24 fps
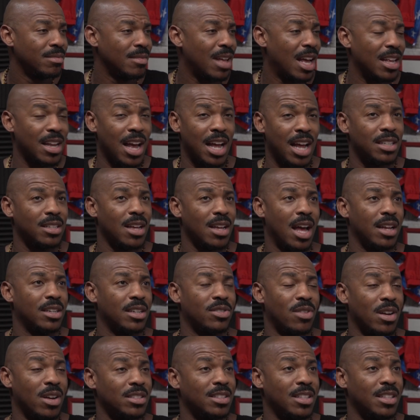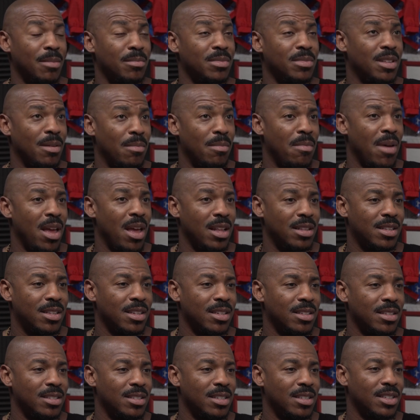I trust him
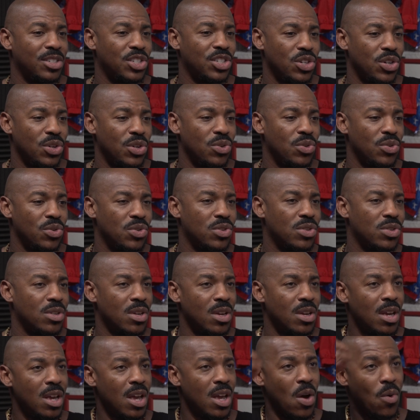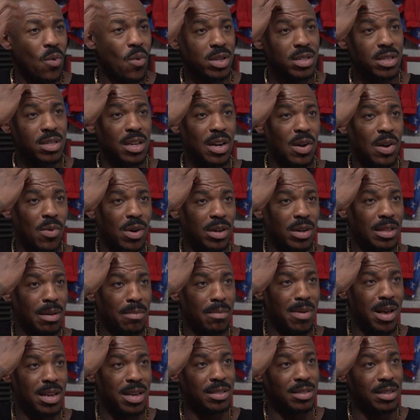to choose what's going to work the
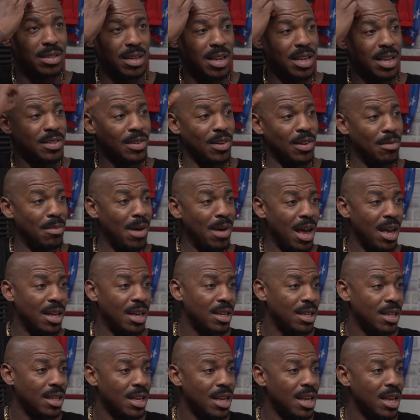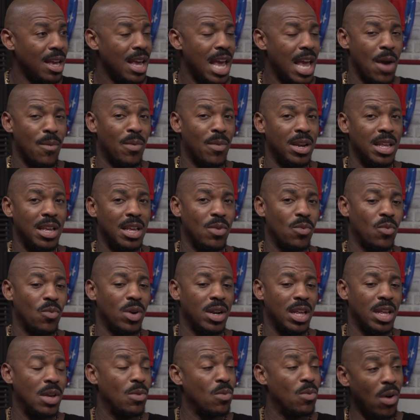best in his own mind. And
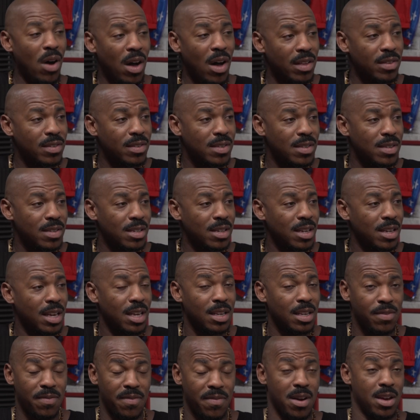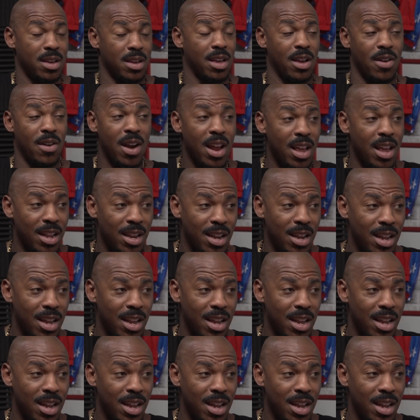what he wants is fucking great.